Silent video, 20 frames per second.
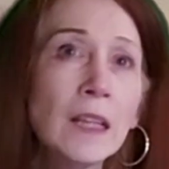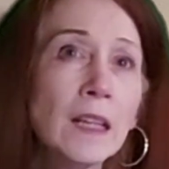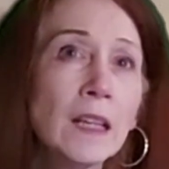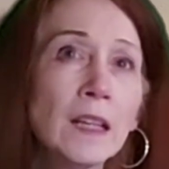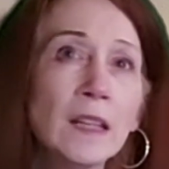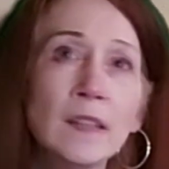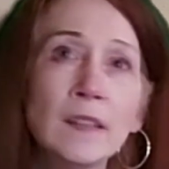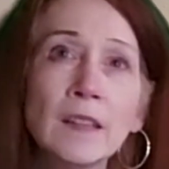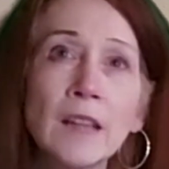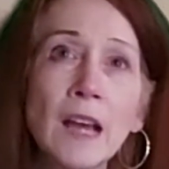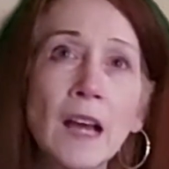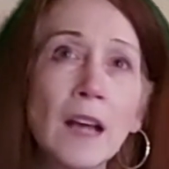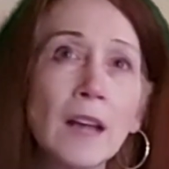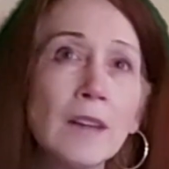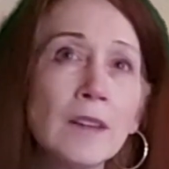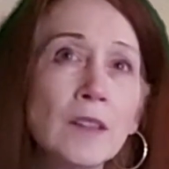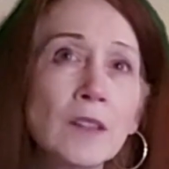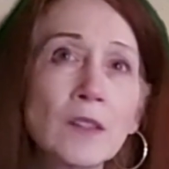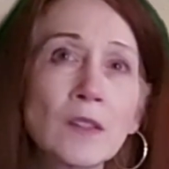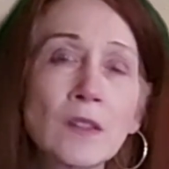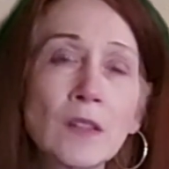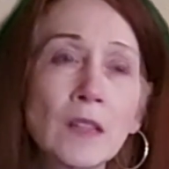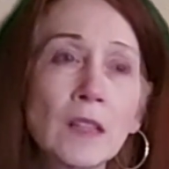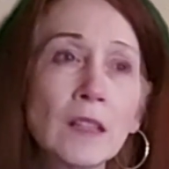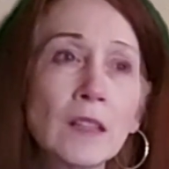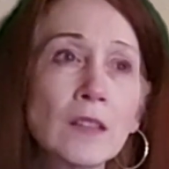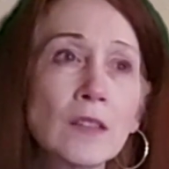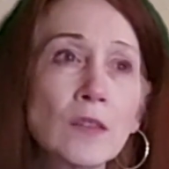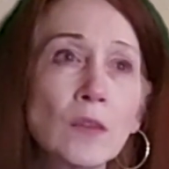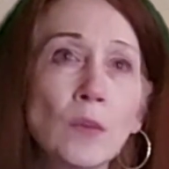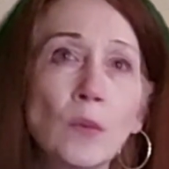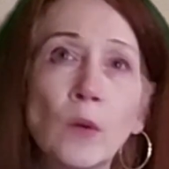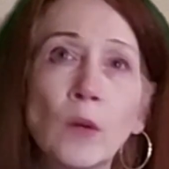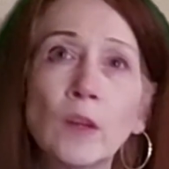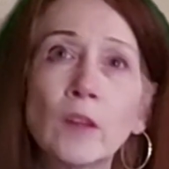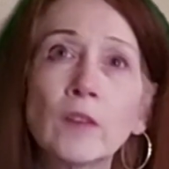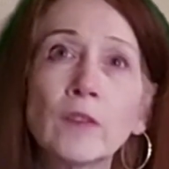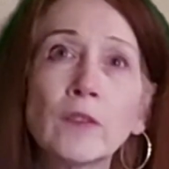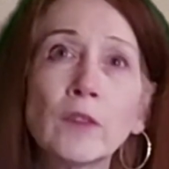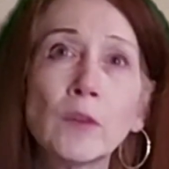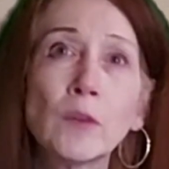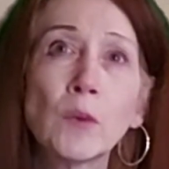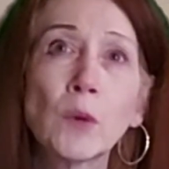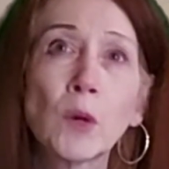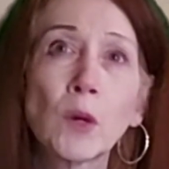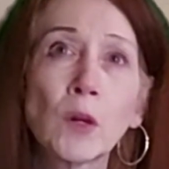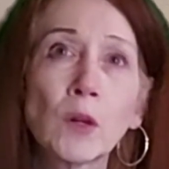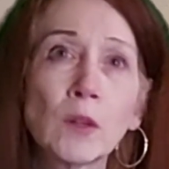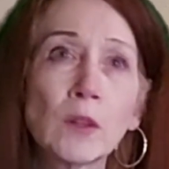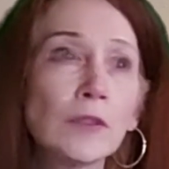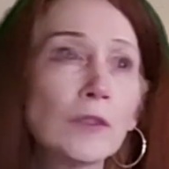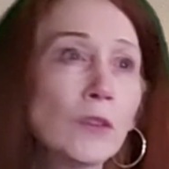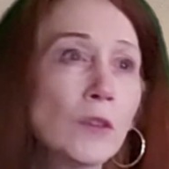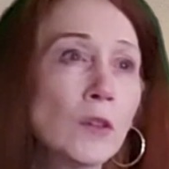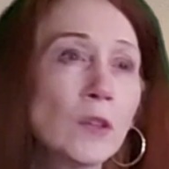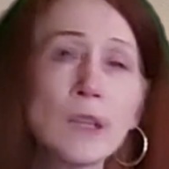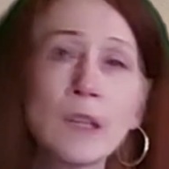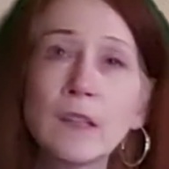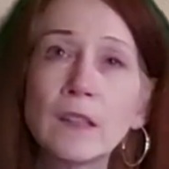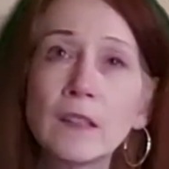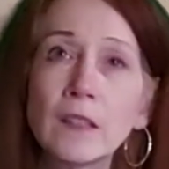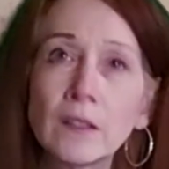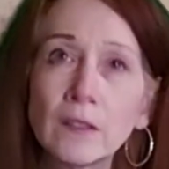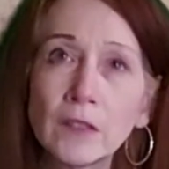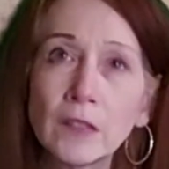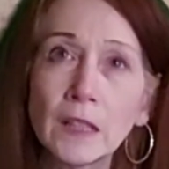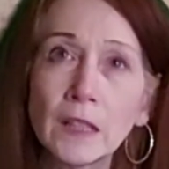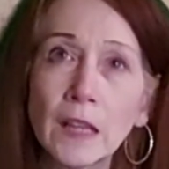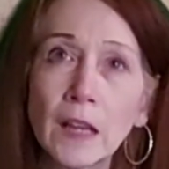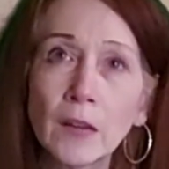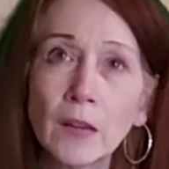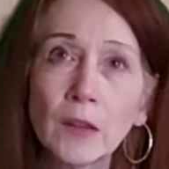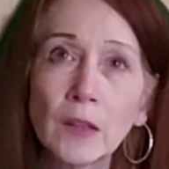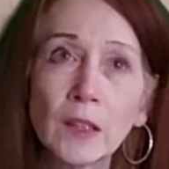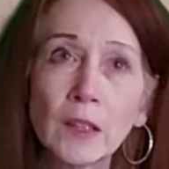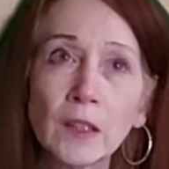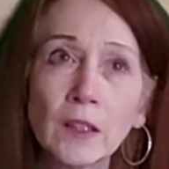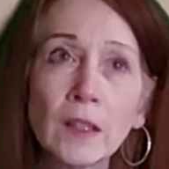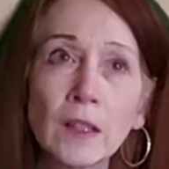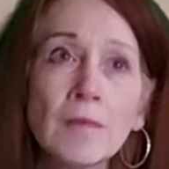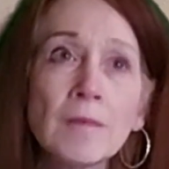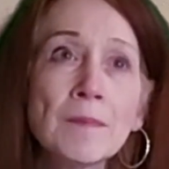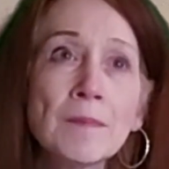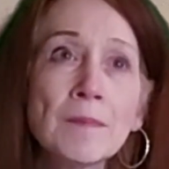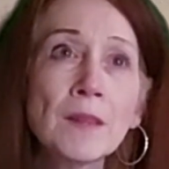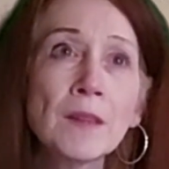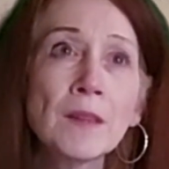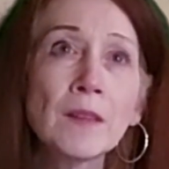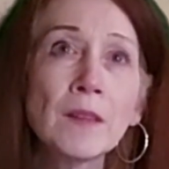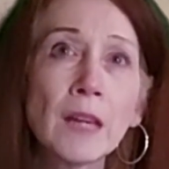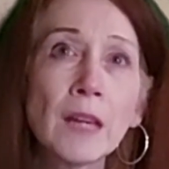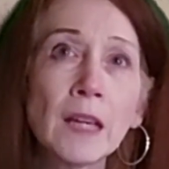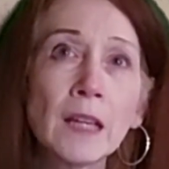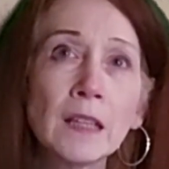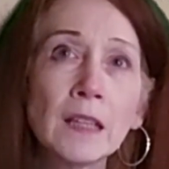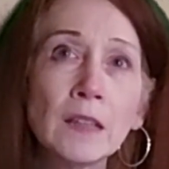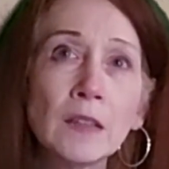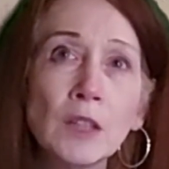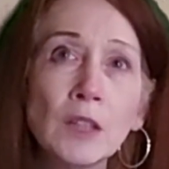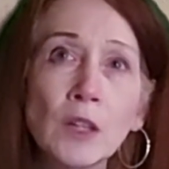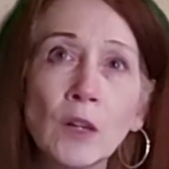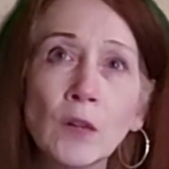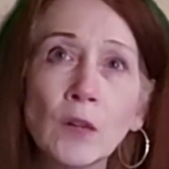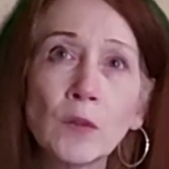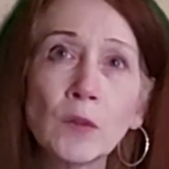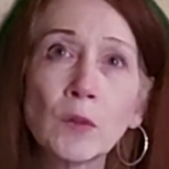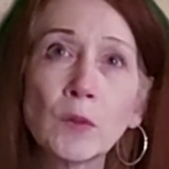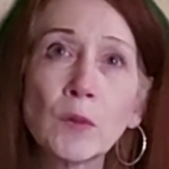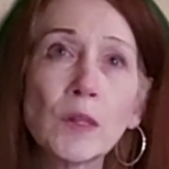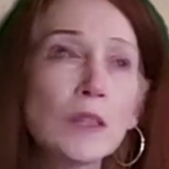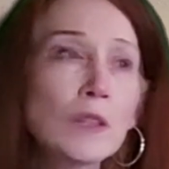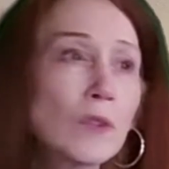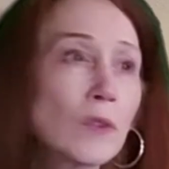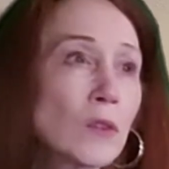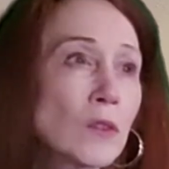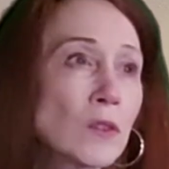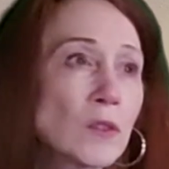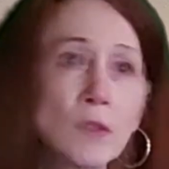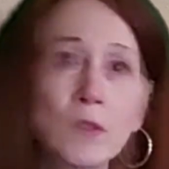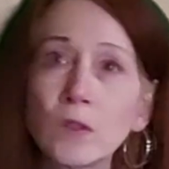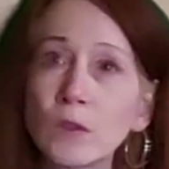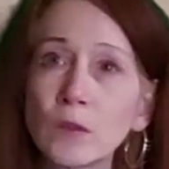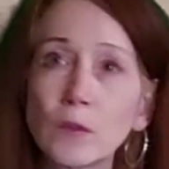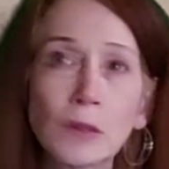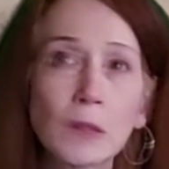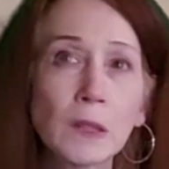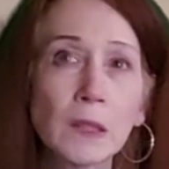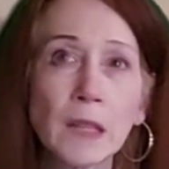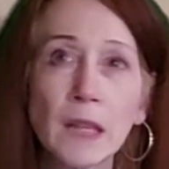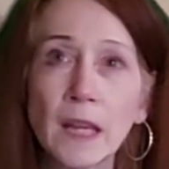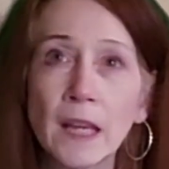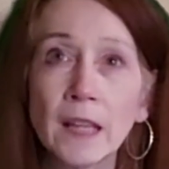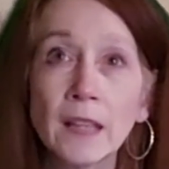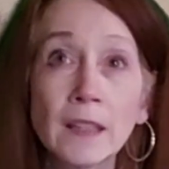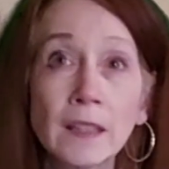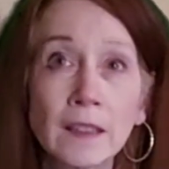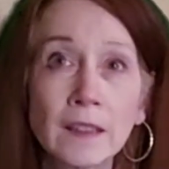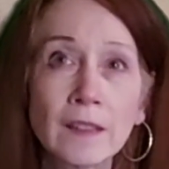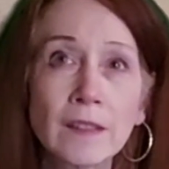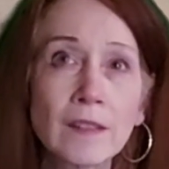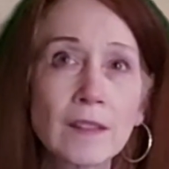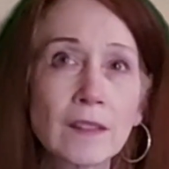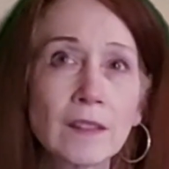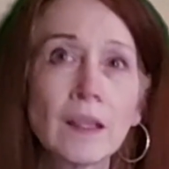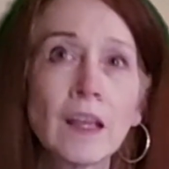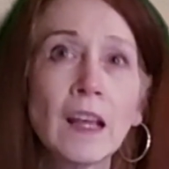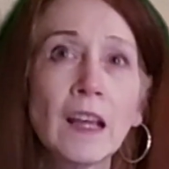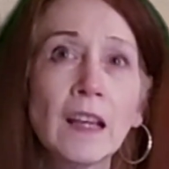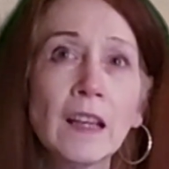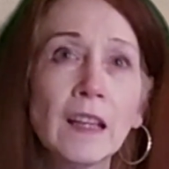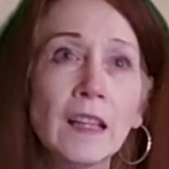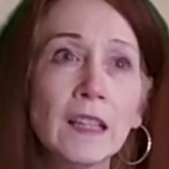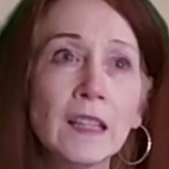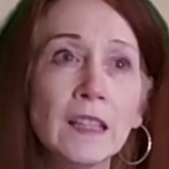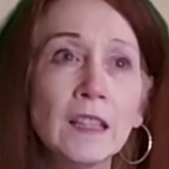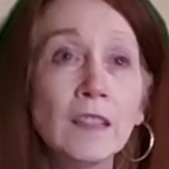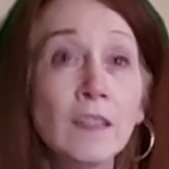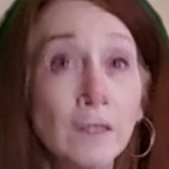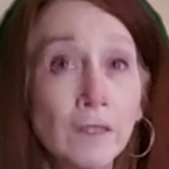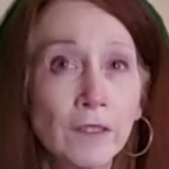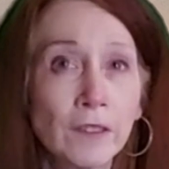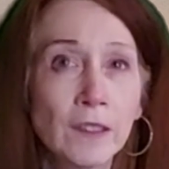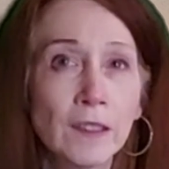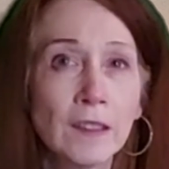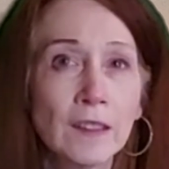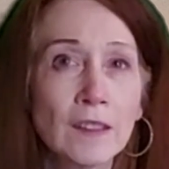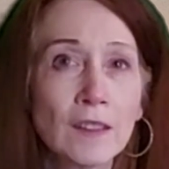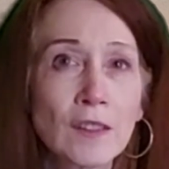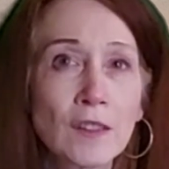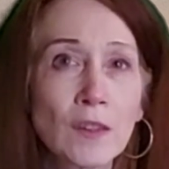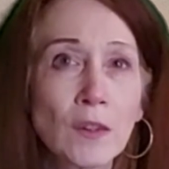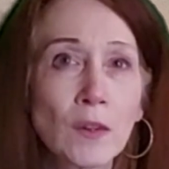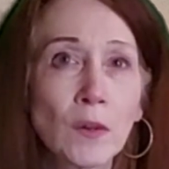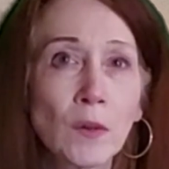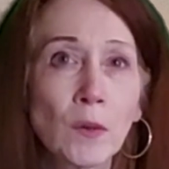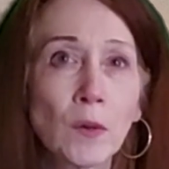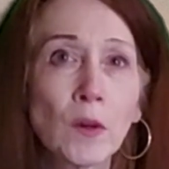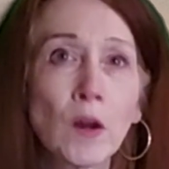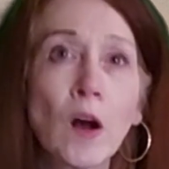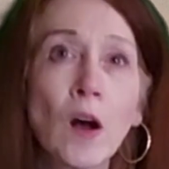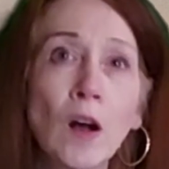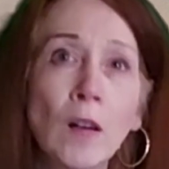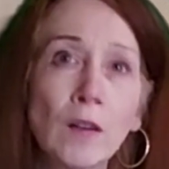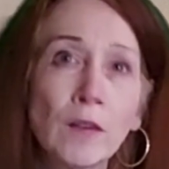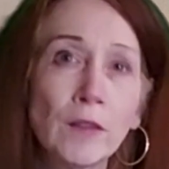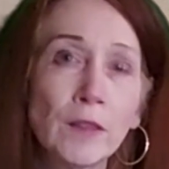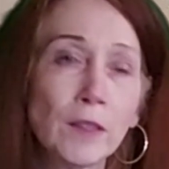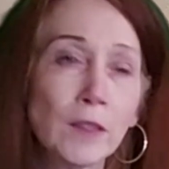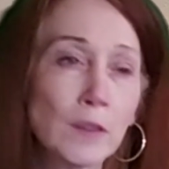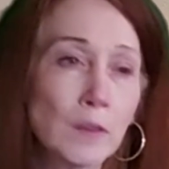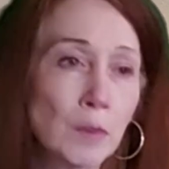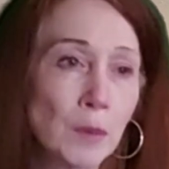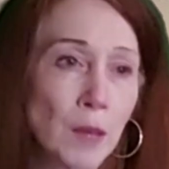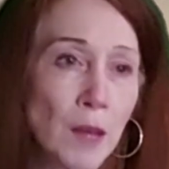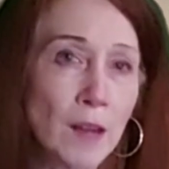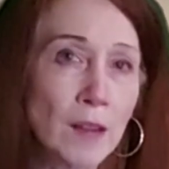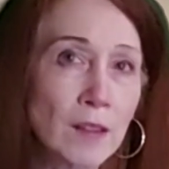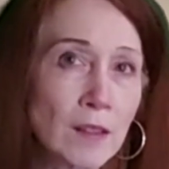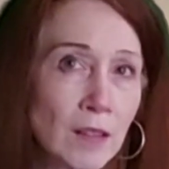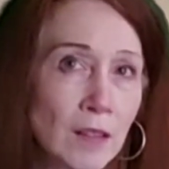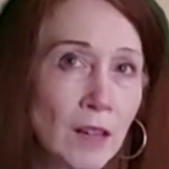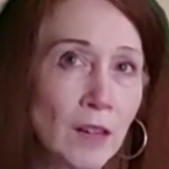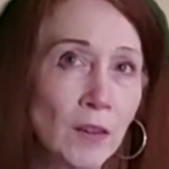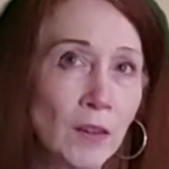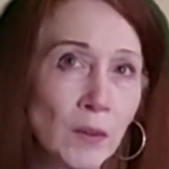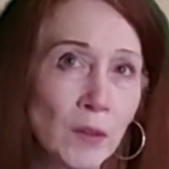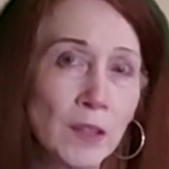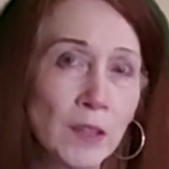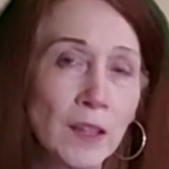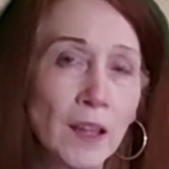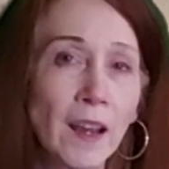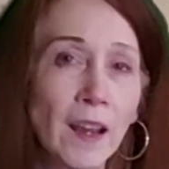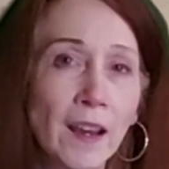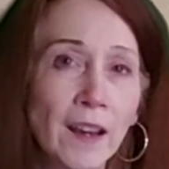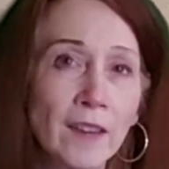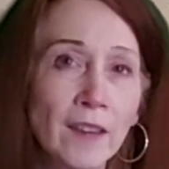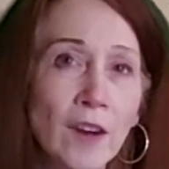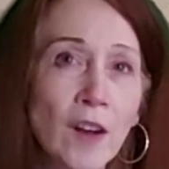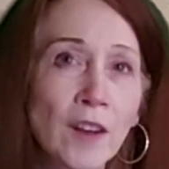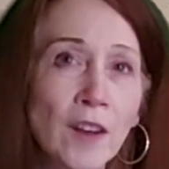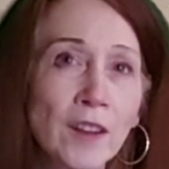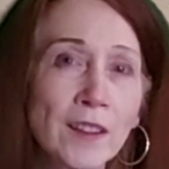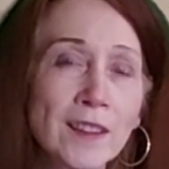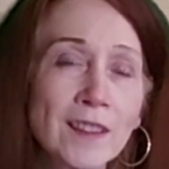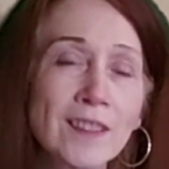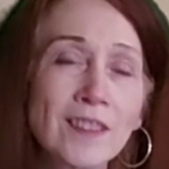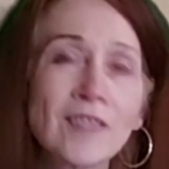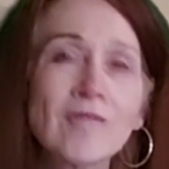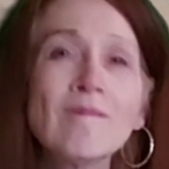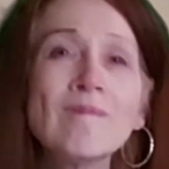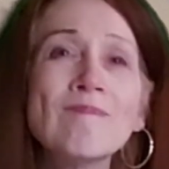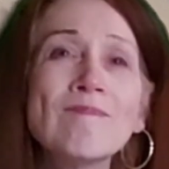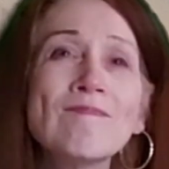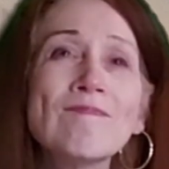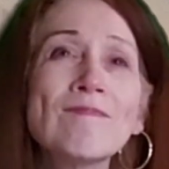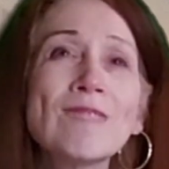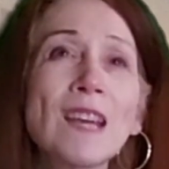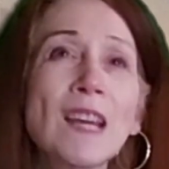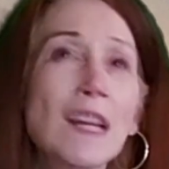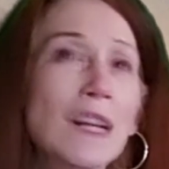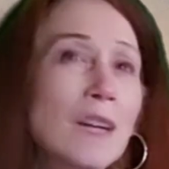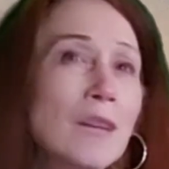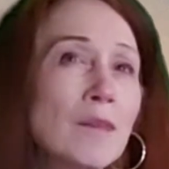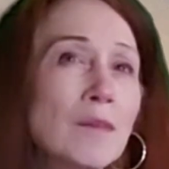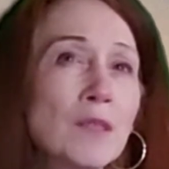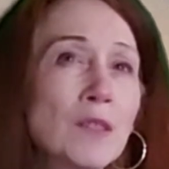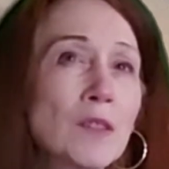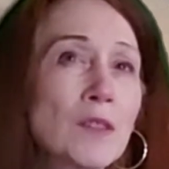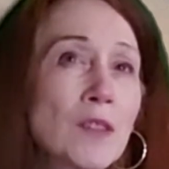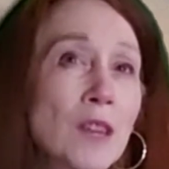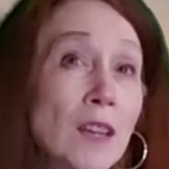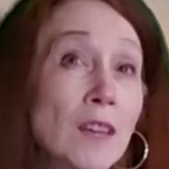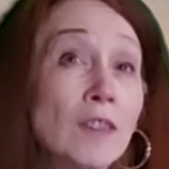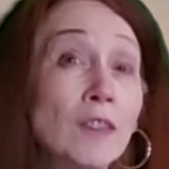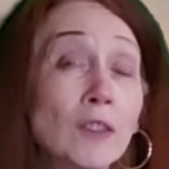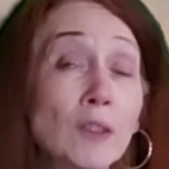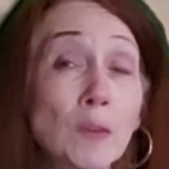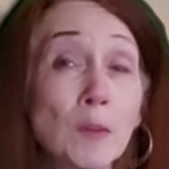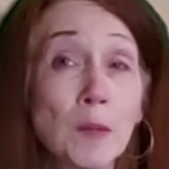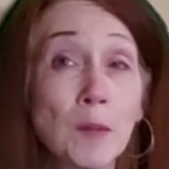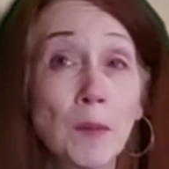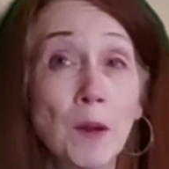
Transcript: And I just think it's a wonderful world of creativity out there, that, you know, the resources are really endless and infinite. So we're all very blessed, aren't we, to have all this? And I'm just thankful to be a